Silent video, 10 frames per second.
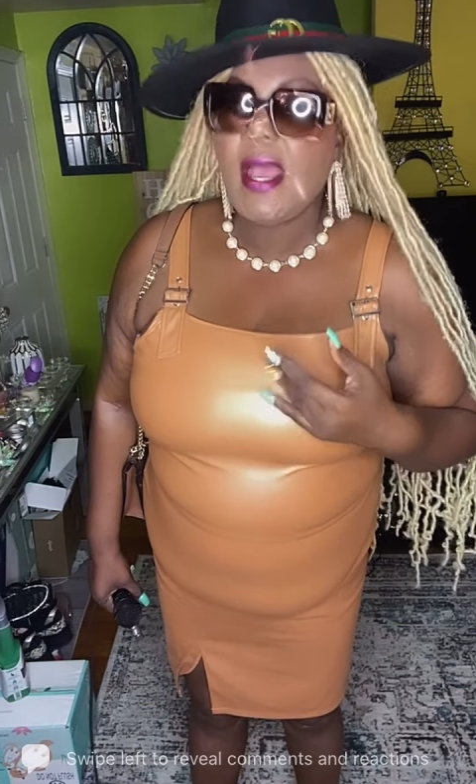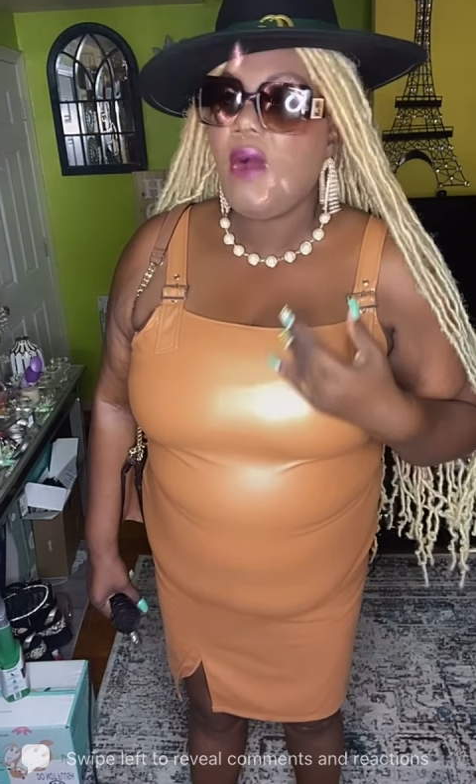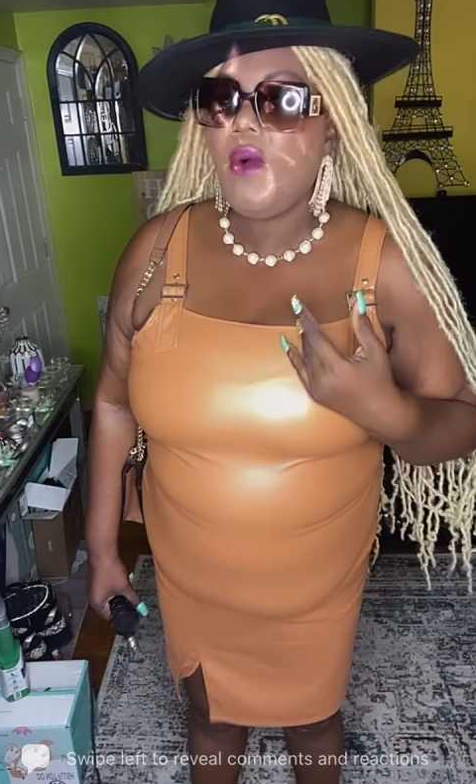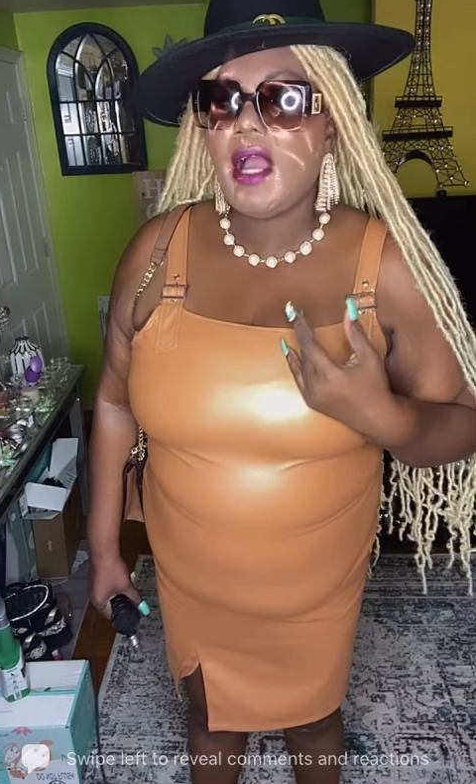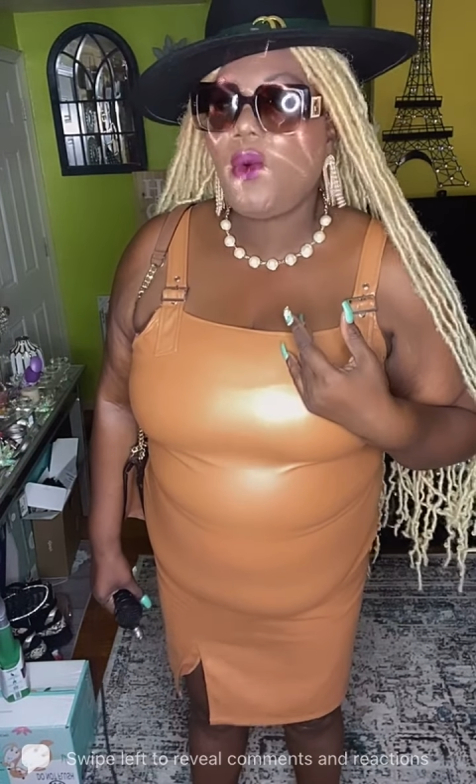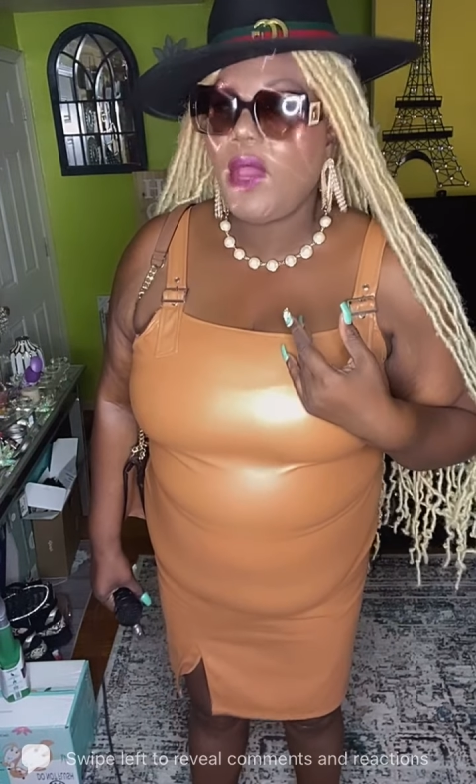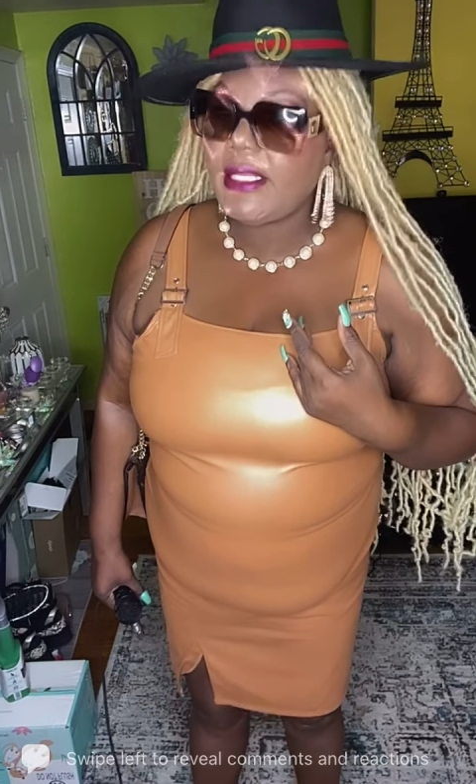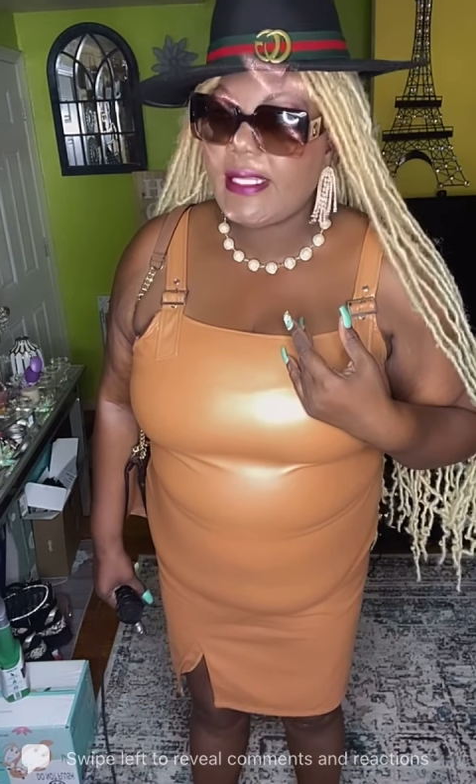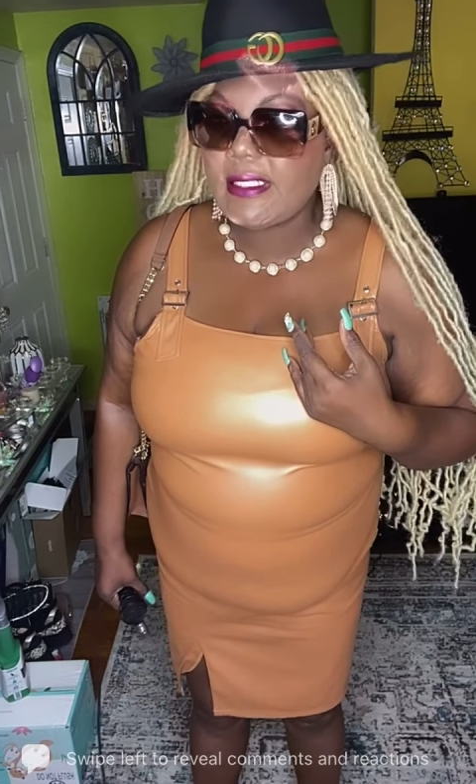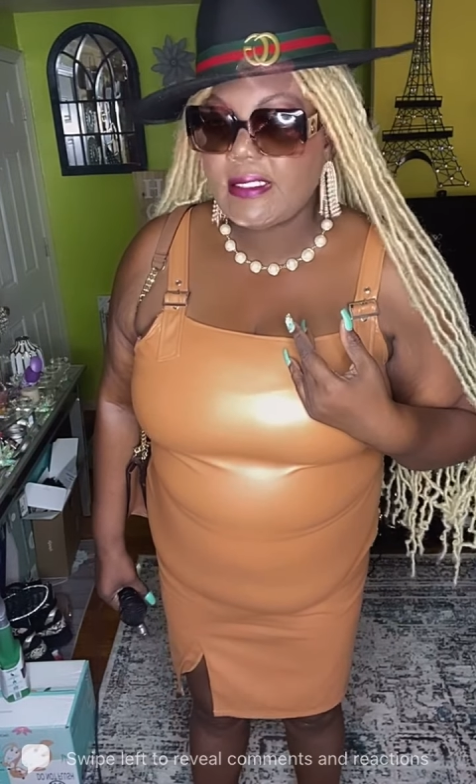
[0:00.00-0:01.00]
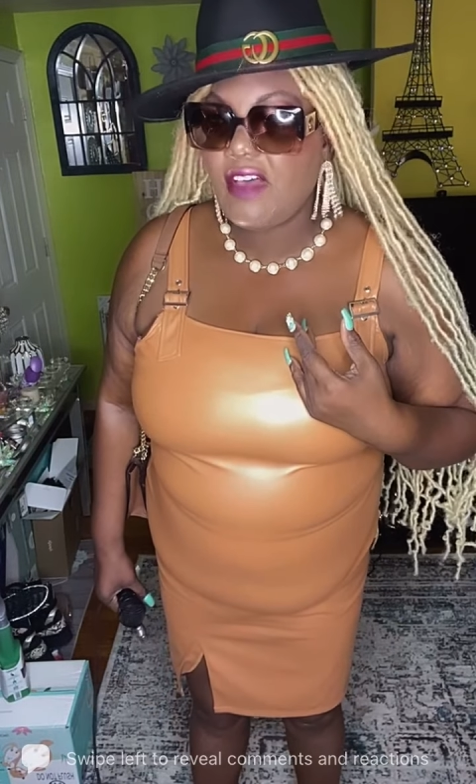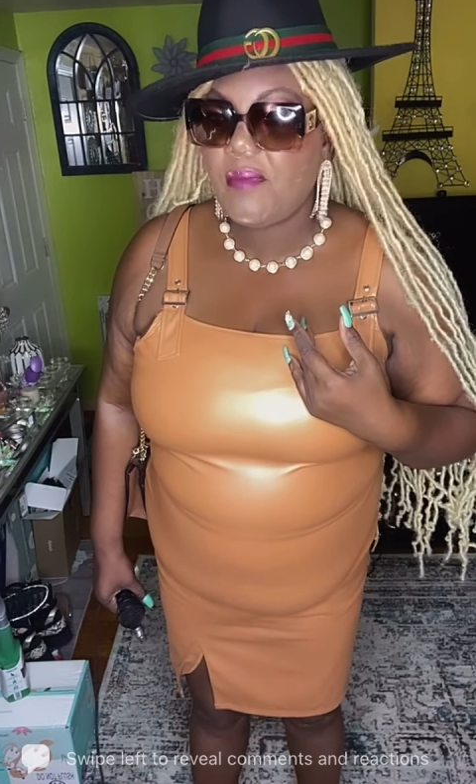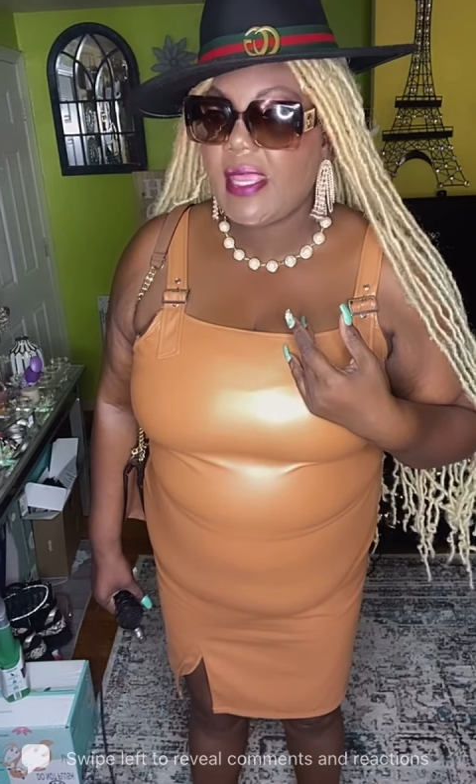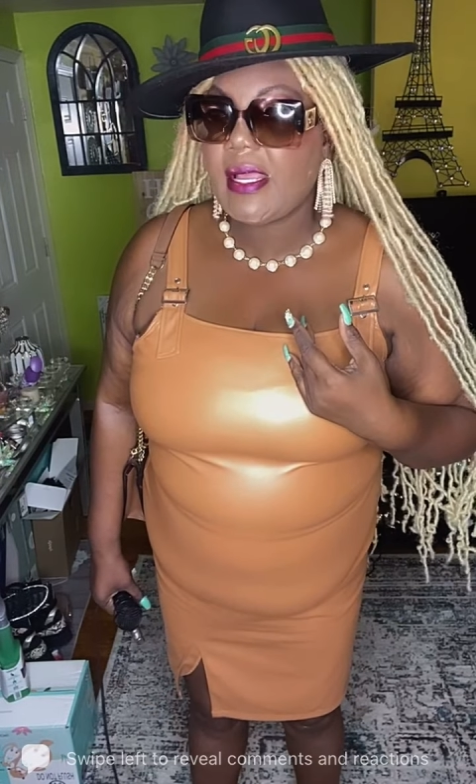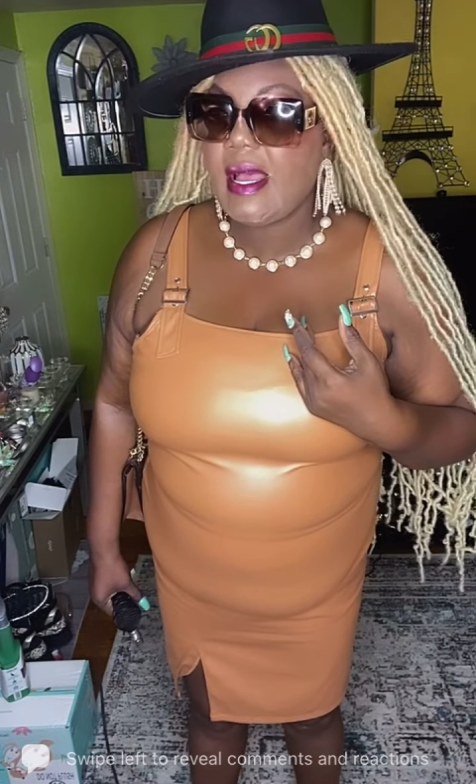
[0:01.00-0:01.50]
I want acquaintances
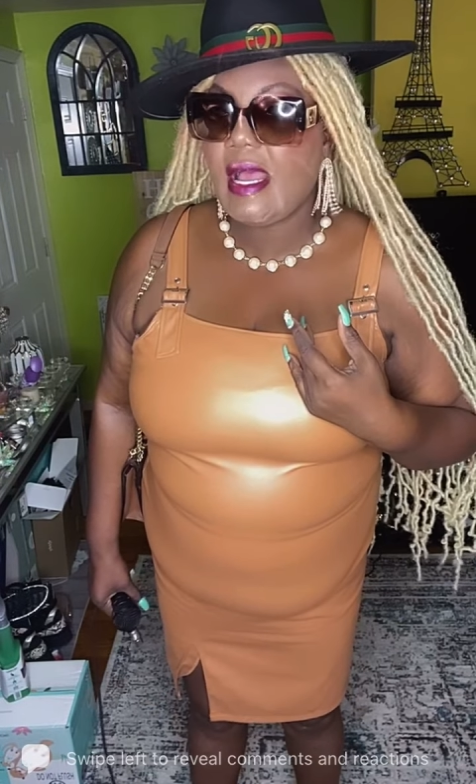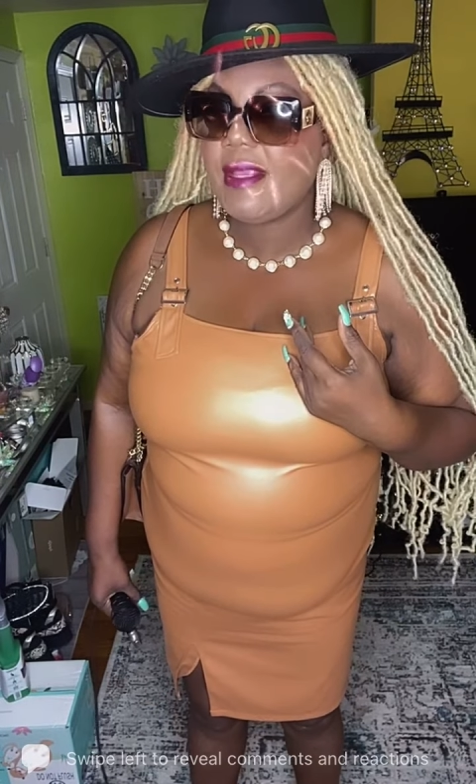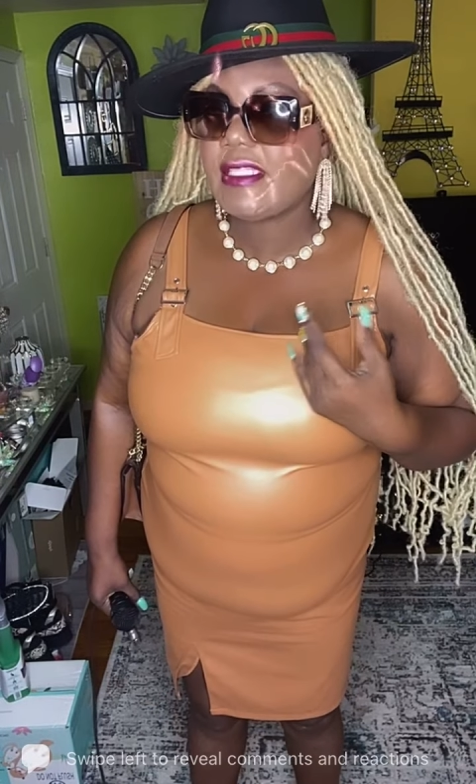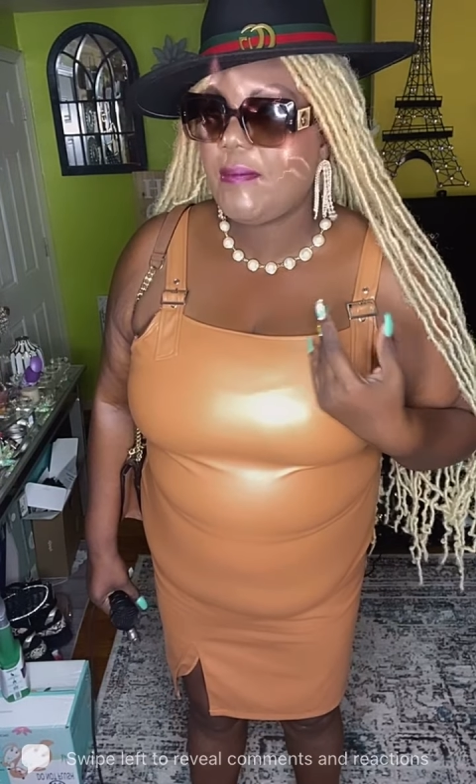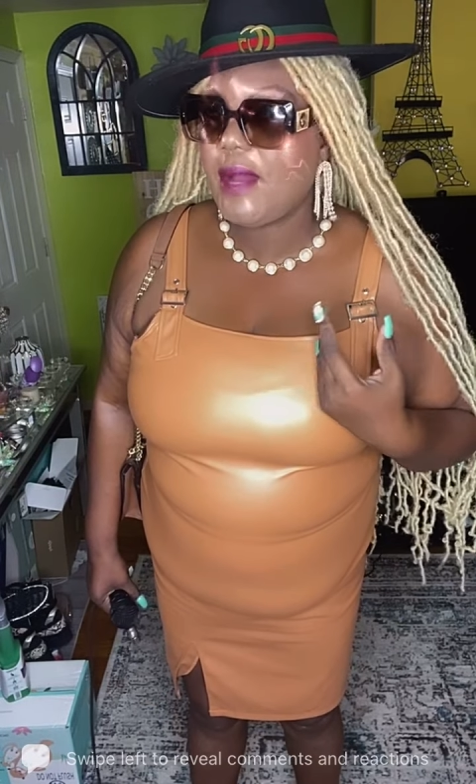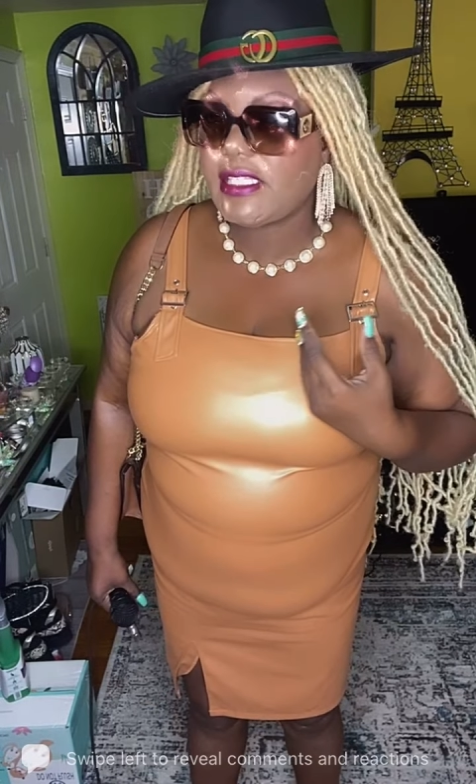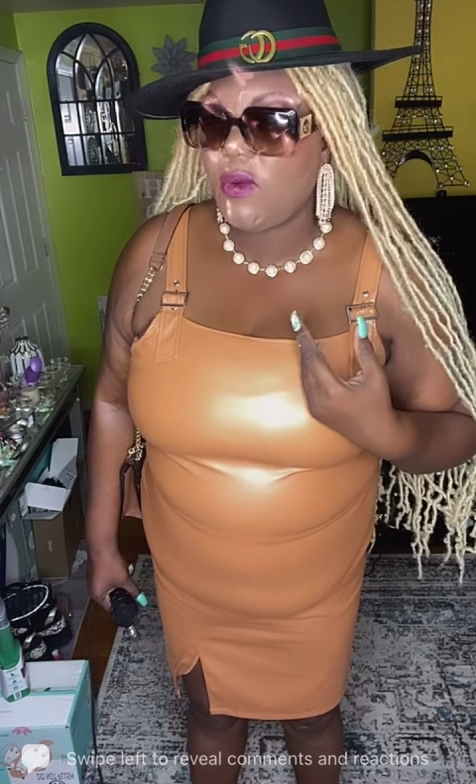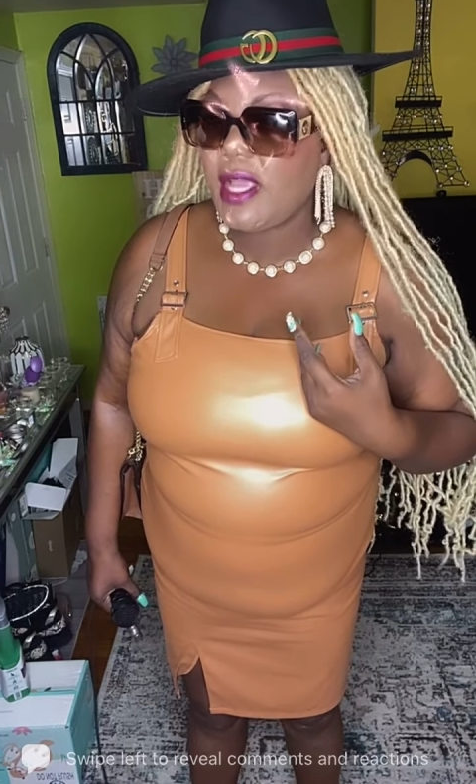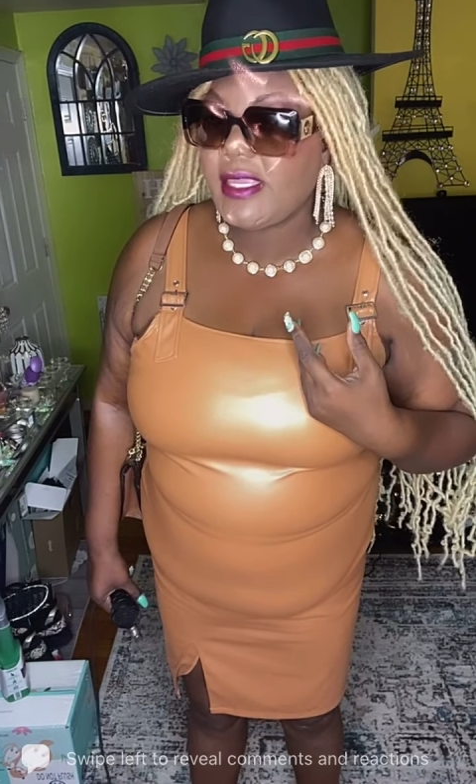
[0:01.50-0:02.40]
of mine call me and say, Marcia,